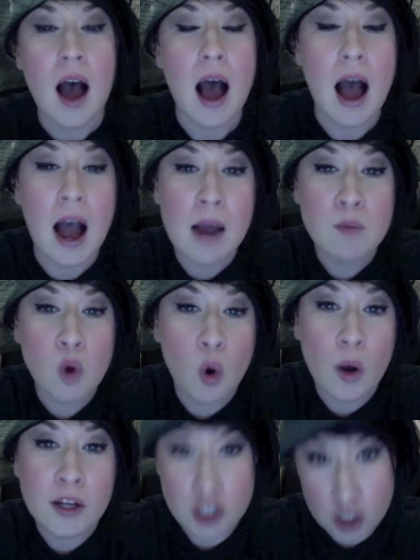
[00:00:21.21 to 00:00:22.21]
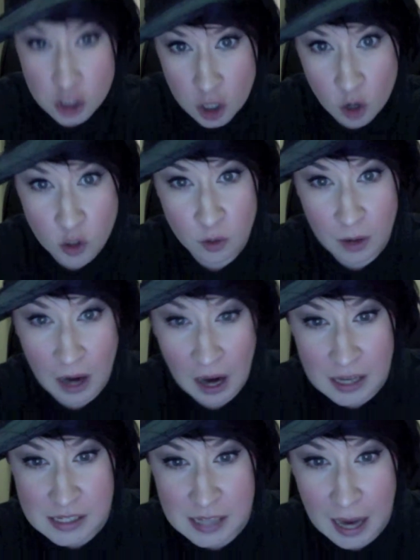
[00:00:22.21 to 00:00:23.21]
I'm going to show you
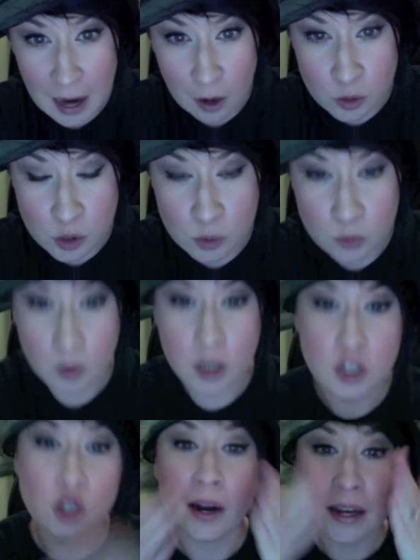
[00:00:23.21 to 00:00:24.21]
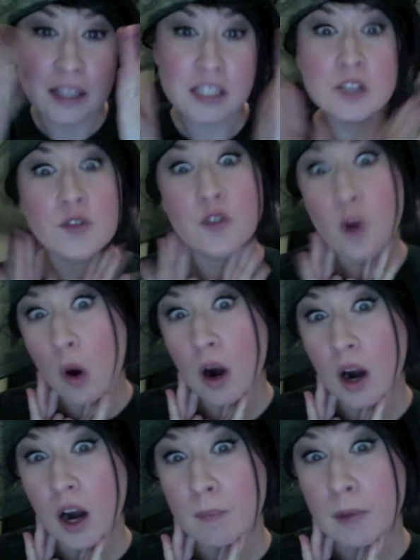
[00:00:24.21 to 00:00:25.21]
guys how to
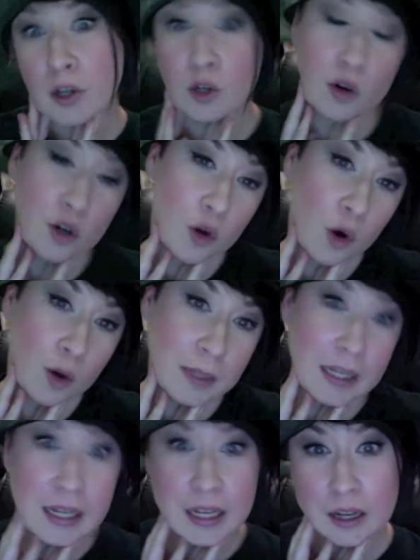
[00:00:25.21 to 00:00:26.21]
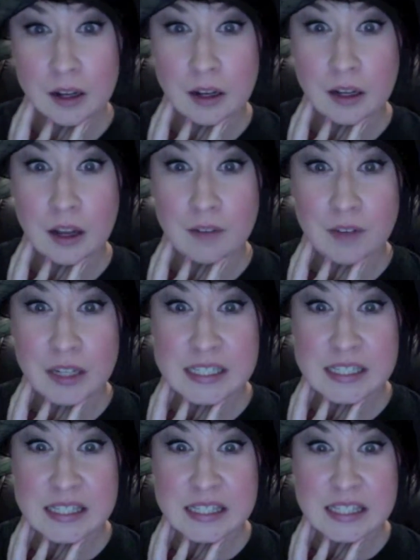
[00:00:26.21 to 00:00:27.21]
transform your normally lovely
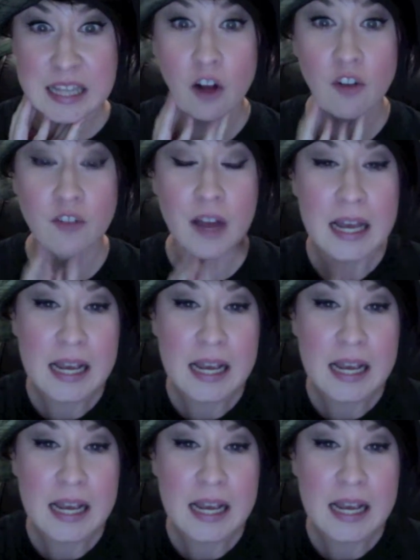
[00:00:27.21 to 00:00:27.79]
self